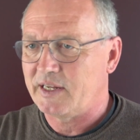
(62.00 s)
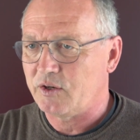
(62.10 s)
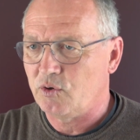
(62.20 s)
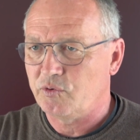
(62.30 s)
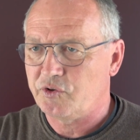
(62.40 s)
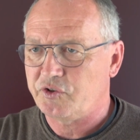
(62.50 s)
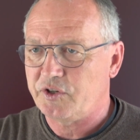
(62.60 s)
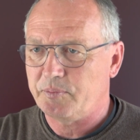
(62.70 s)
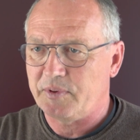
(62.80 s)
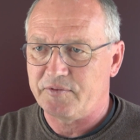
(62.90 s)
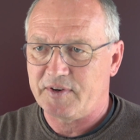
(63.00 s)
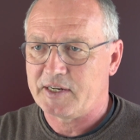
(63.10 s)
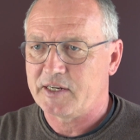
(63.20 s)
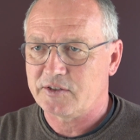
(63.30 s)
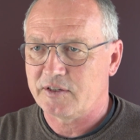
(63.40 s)
like ownership and
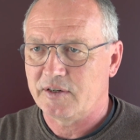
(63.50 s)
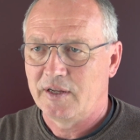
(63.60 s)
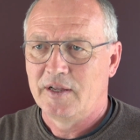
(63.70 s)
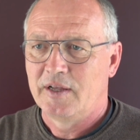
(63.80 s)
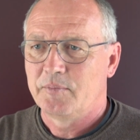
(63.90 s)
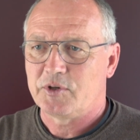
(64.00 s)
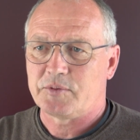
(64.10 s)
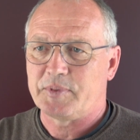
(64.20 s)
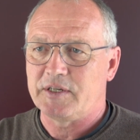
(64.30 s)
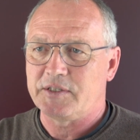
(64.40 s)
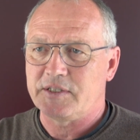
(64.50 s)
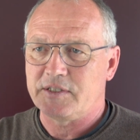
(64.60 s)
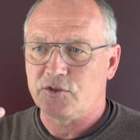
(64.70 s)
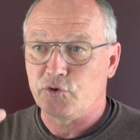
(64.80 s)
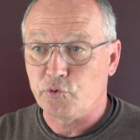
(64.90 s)
financial
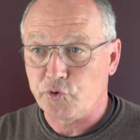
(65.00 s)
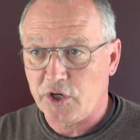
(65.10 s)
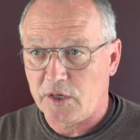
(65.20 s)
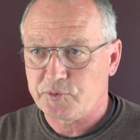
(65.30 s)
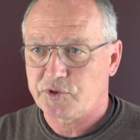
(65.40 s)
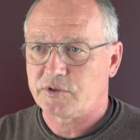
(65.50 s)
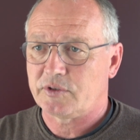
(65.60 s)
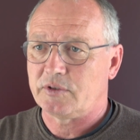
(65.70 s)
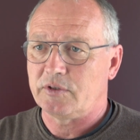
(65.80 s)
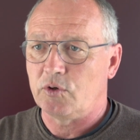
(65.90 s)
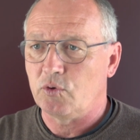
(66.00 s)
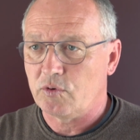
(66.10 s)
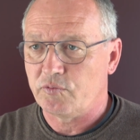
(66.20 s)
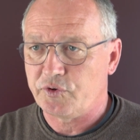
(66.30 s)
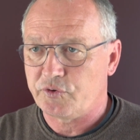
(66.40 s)
possibilities, new jobs, uh,
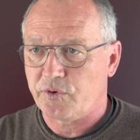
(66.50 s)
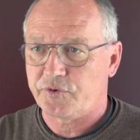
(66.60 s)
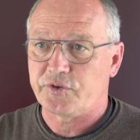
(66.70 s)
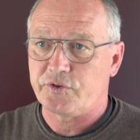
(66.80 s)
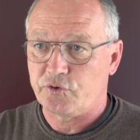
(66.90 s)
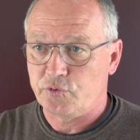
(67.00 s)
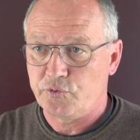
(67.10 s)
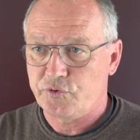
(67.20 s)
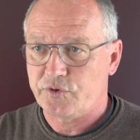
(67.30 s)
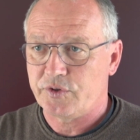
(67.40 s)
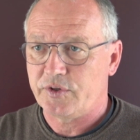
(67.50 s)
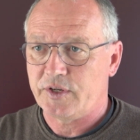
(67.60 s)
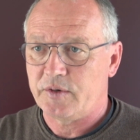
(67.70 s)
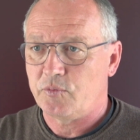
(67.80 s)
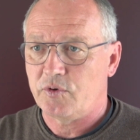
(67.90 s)
local resources used uh,
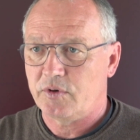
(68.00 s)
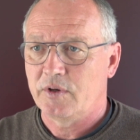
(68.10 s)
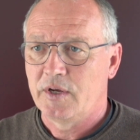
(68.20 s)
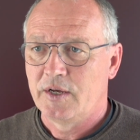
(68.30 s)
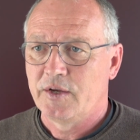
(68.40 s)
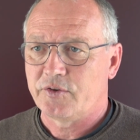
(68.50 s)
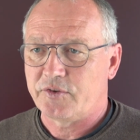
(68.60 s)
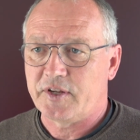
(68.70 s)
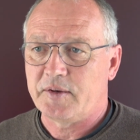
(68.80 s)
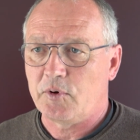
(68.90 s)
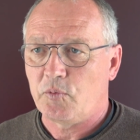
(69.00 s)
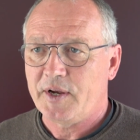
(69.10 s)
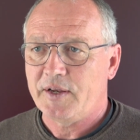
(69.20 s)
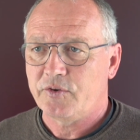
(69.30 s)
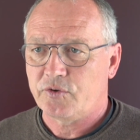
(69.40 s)
in a more sustainable
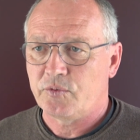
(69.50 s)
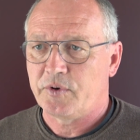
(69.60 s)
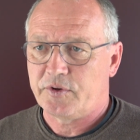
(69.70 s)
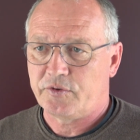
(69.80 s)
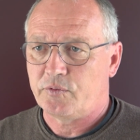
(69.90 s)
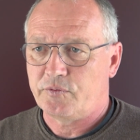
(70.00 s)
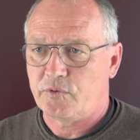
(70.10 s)
way, and so on and so